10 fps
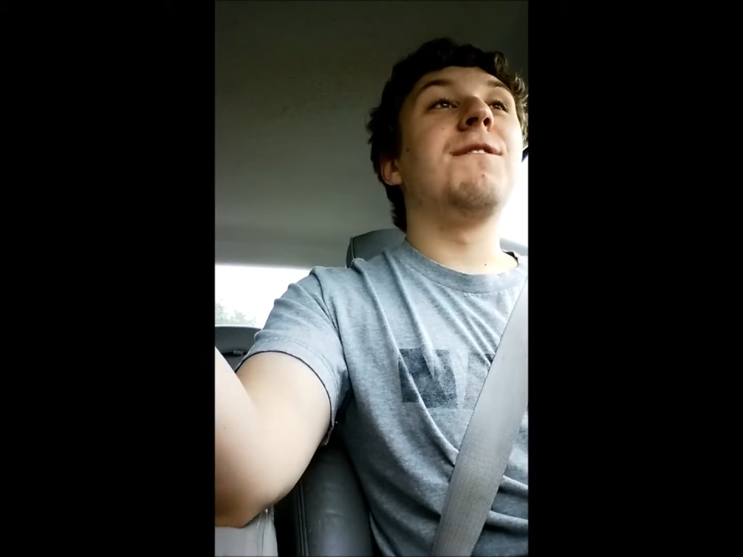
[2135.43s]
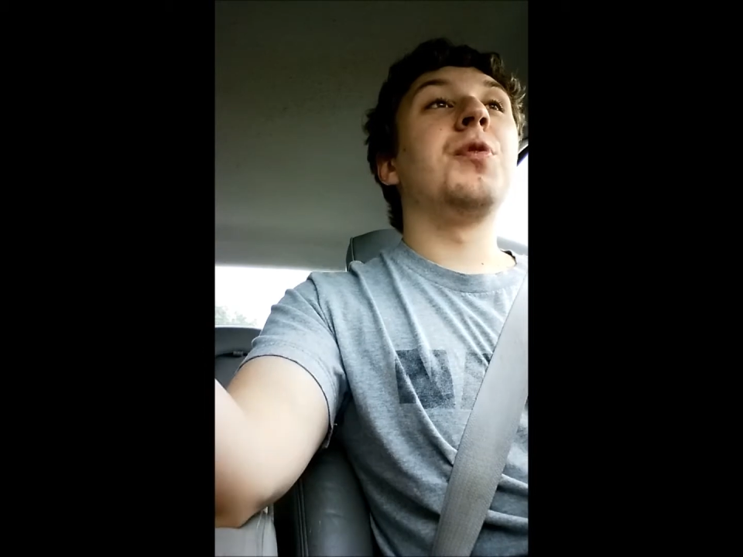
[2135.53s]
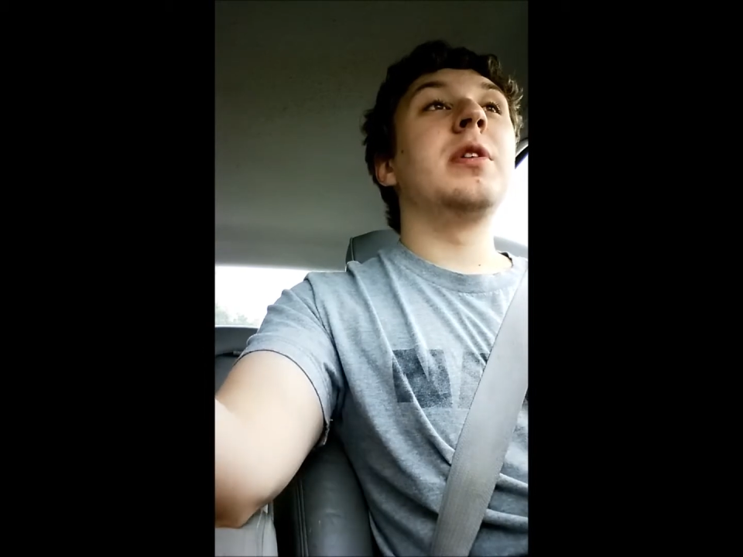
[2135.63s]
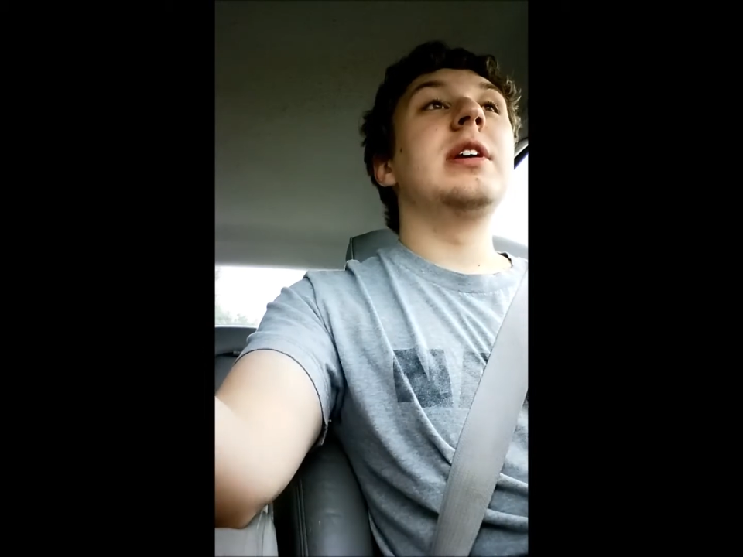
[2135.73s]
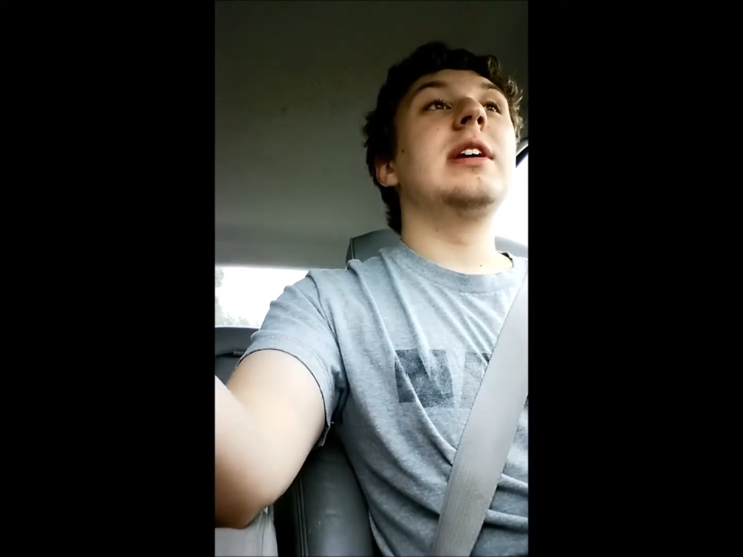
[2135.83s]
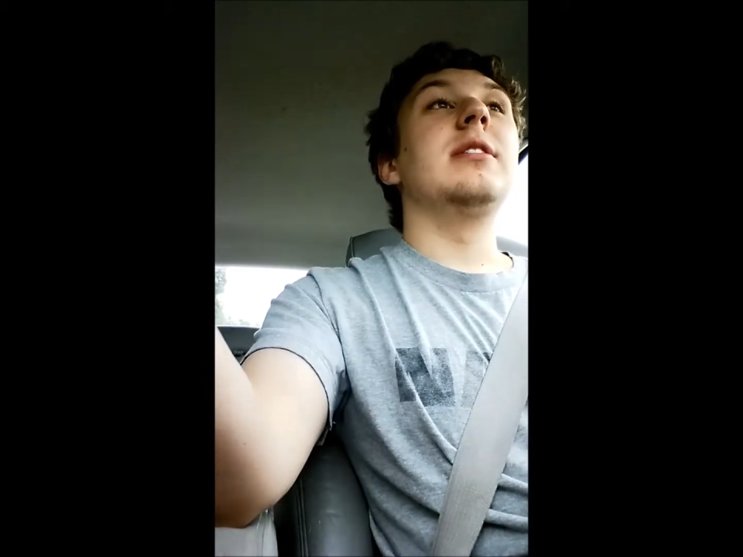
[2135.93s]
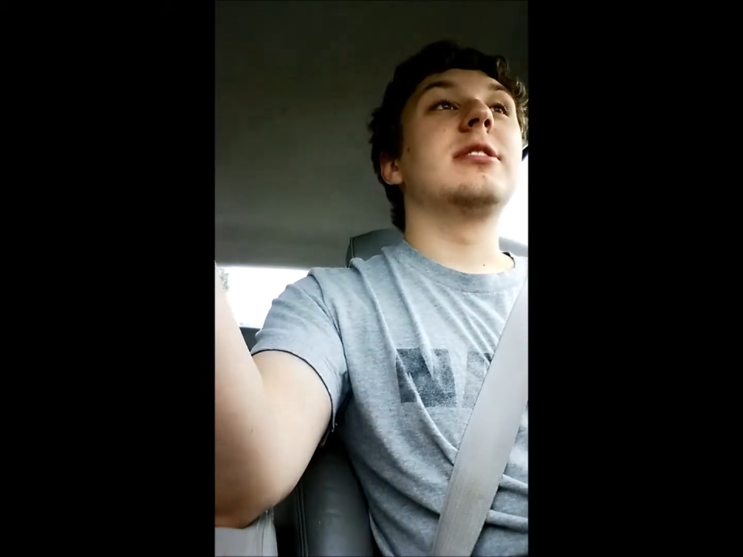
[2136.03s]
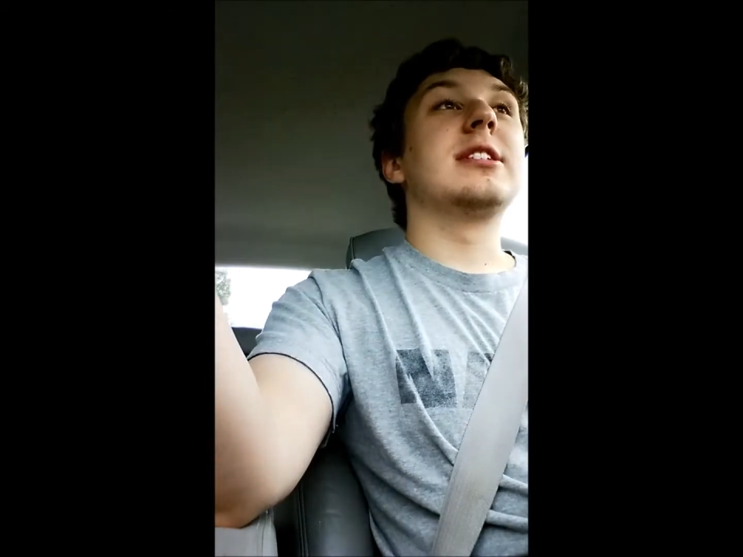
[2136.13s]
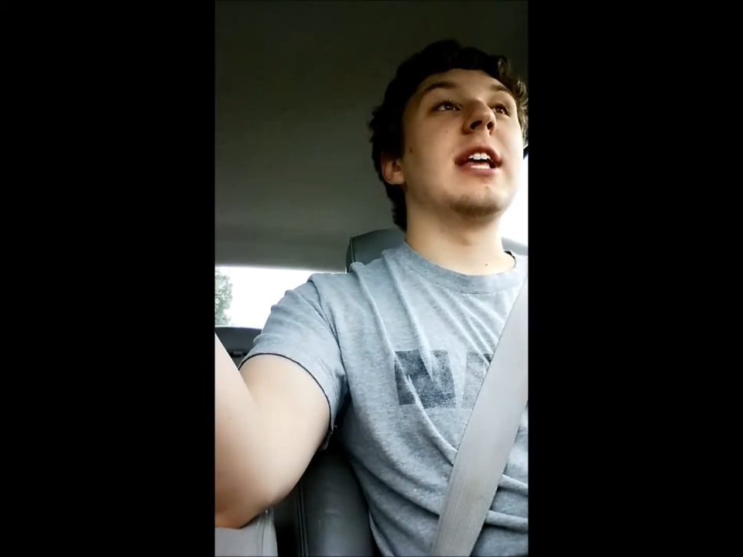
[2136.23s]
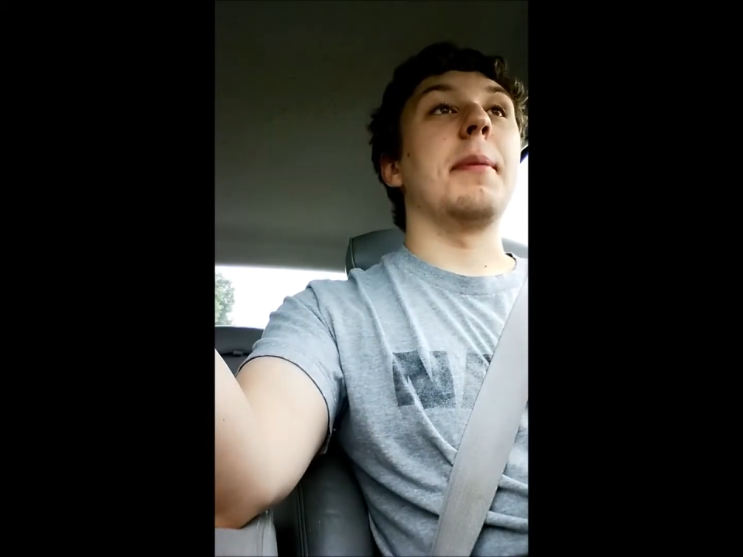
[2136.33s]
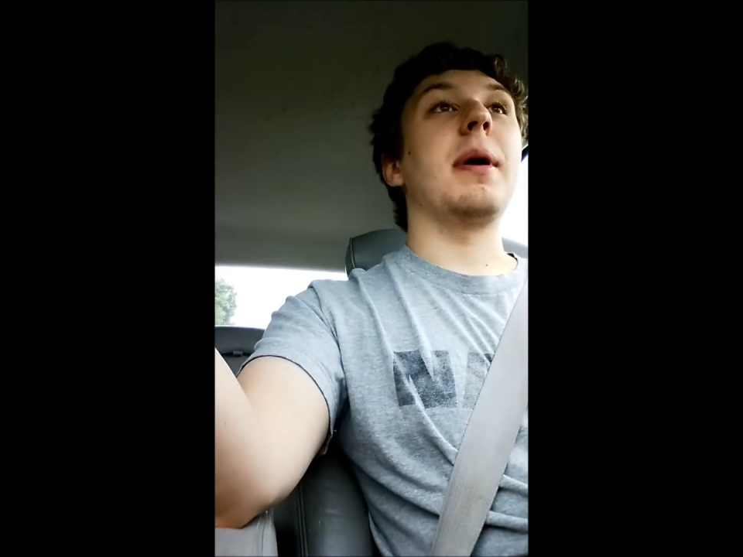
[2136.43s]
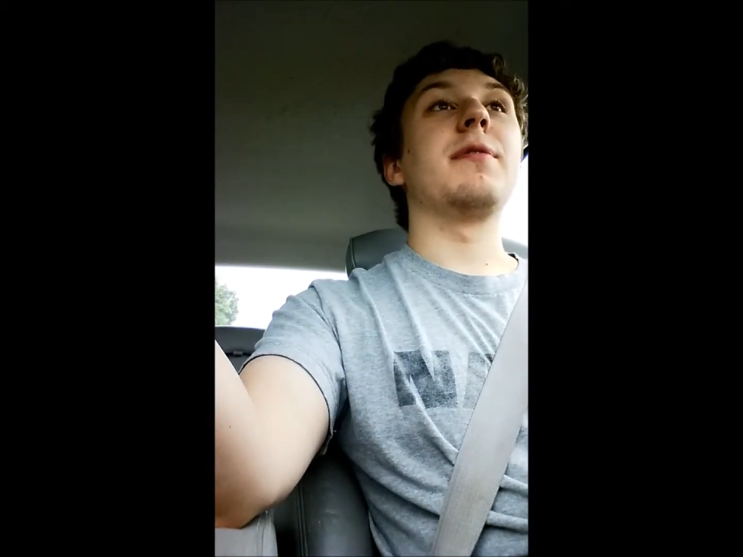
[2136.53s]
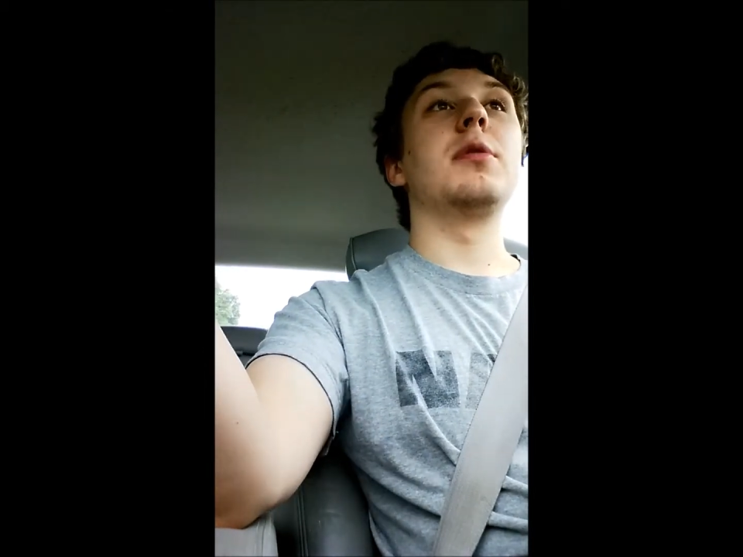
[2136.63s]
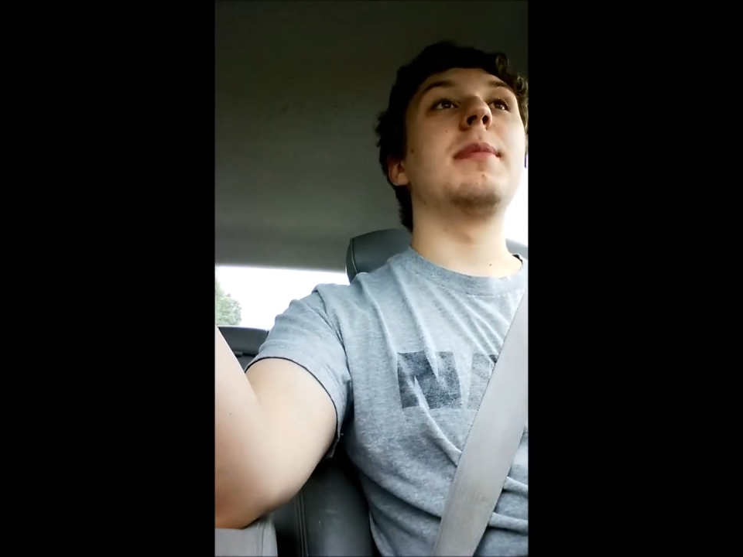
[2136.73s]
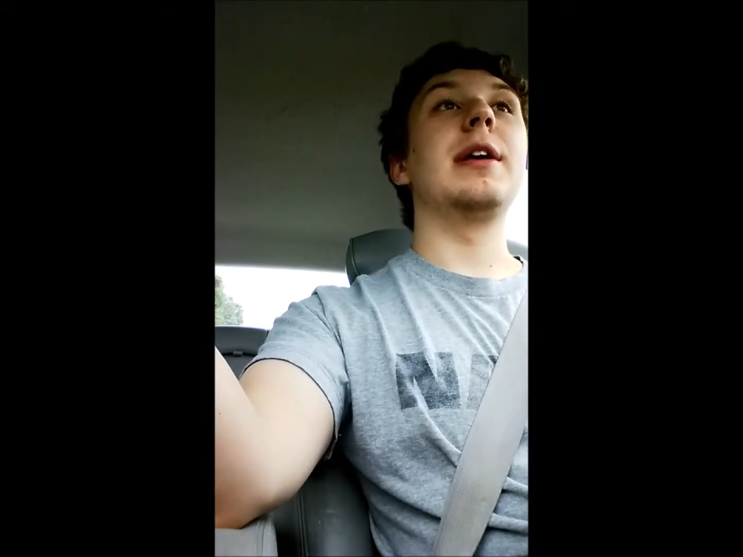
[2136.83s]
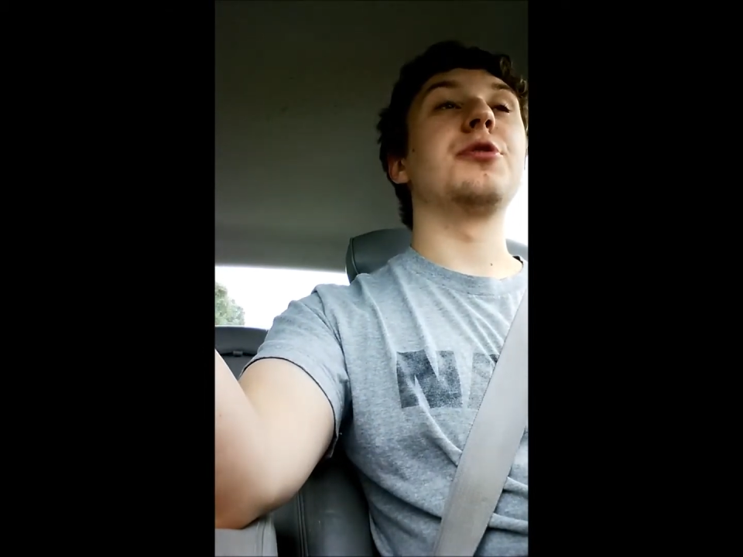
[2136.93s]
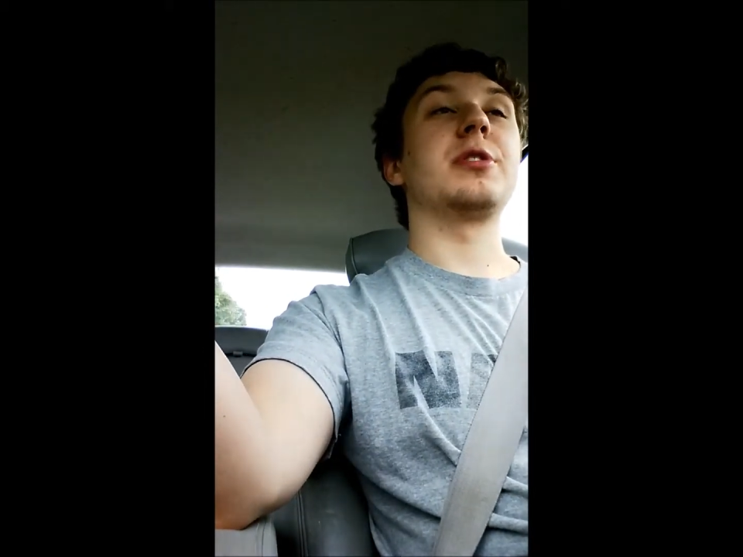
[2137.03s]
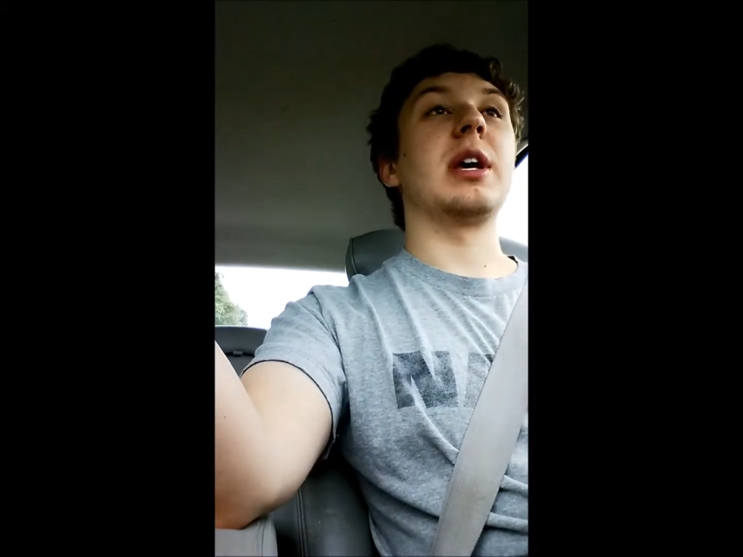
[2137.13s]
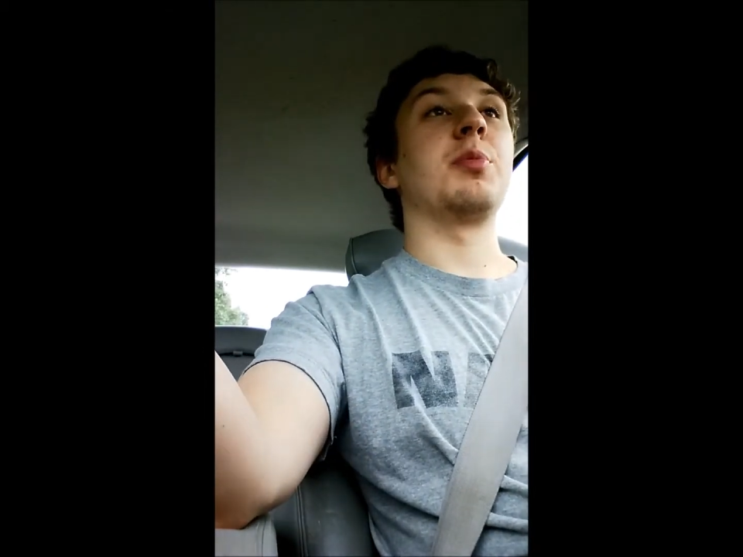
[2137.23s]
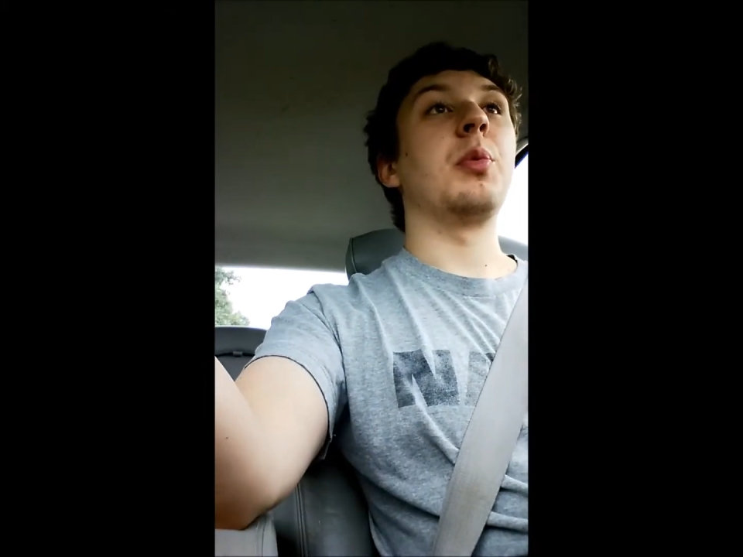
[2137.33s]
every step, every
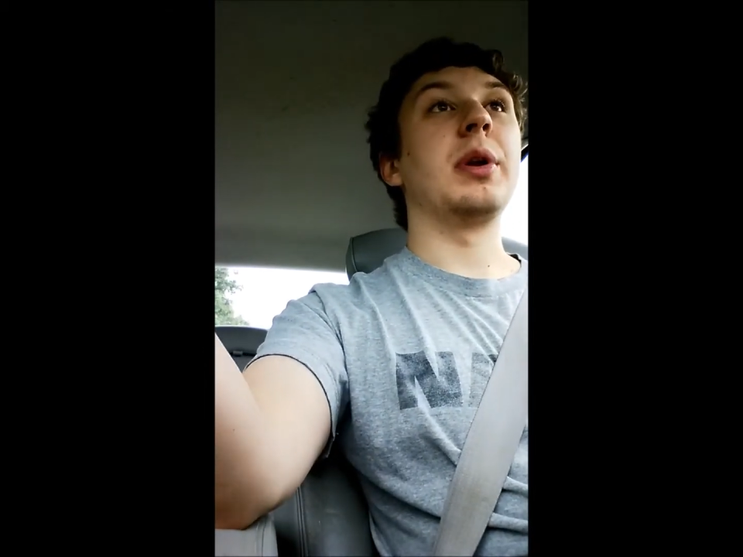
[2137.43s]
major step.